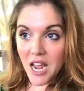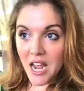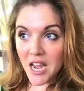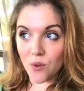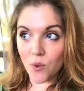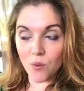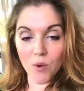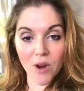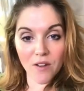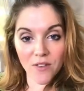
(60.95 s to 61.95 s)
And when
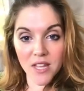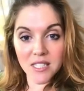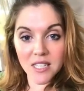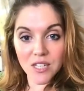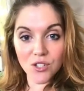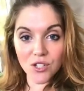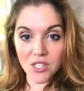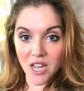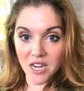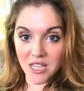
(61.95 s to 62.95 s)
we write for the
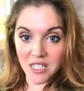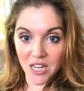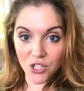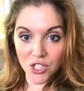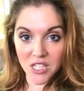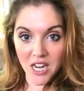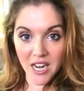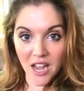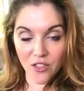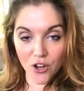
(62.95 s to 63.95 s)
assessors, they need to understand how